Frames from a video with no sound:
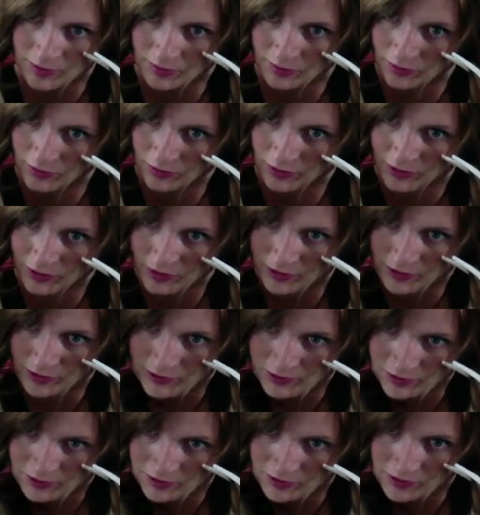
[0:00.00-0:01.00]
a
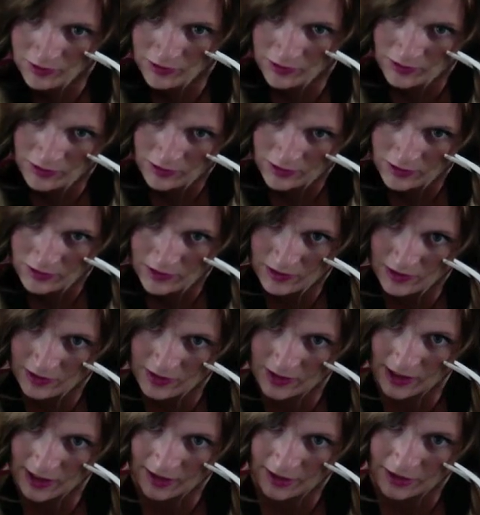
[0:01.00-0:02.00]
more
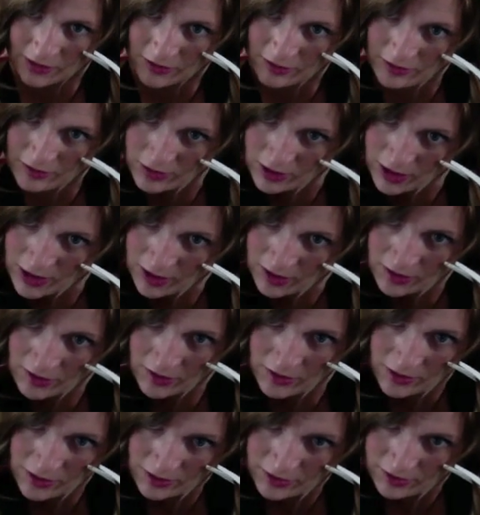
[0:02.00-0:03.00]
technical
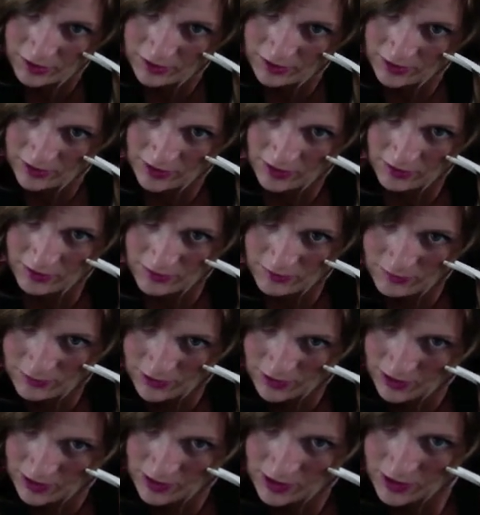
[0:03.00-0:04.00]
color, then you would
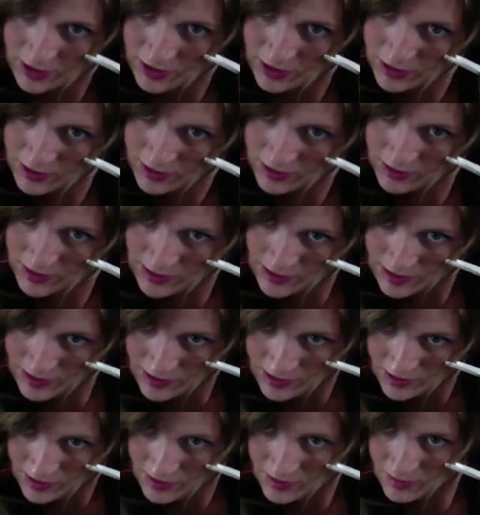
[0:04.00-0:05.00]
want it to
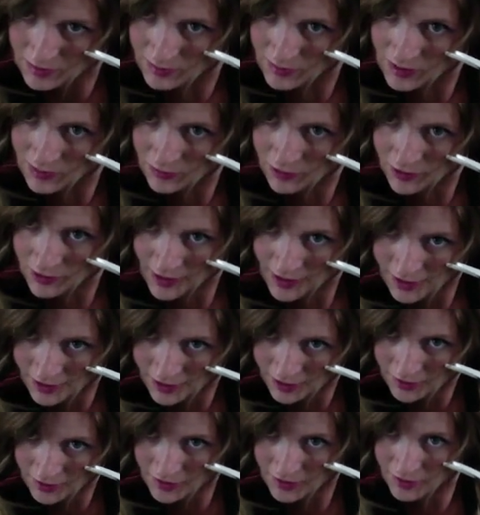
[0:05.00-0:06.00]
be more
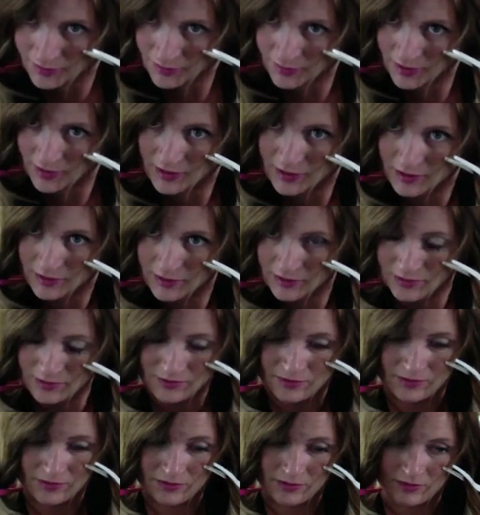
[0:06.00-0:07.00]
accurate, but
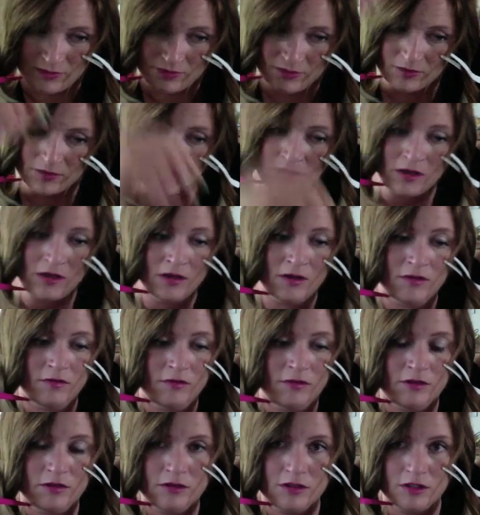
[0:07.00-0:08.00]

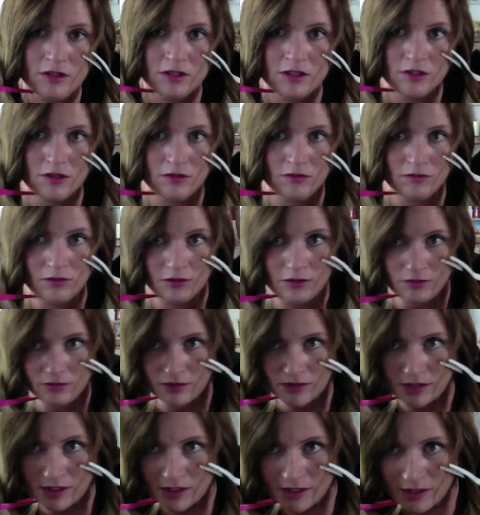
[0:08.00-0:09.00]
for just your
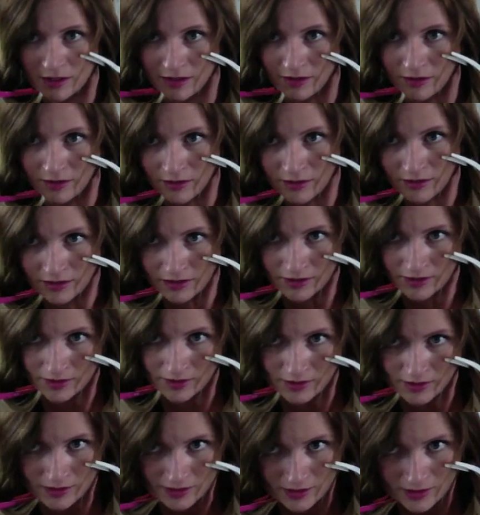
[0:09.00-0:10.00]
roots,
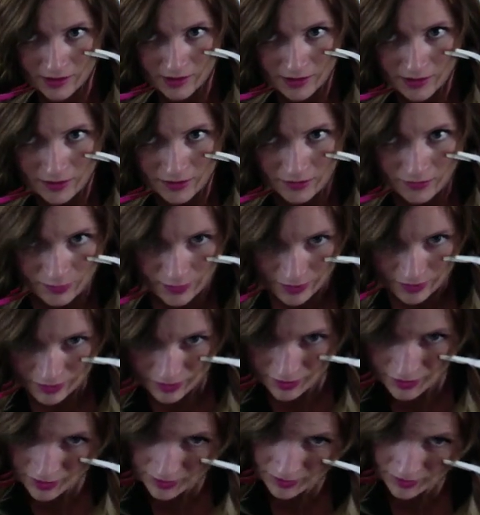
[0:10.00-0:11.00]
you'll be
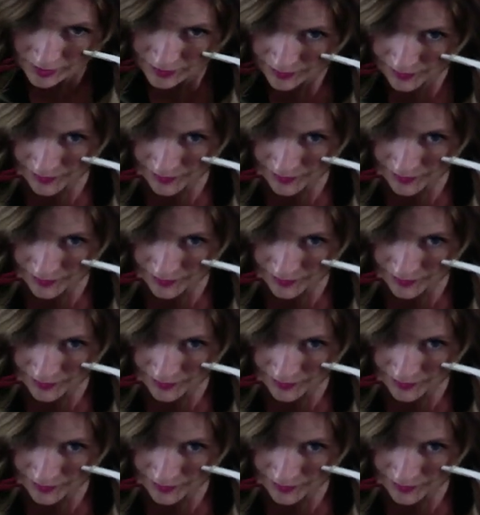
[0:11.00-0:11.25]
good.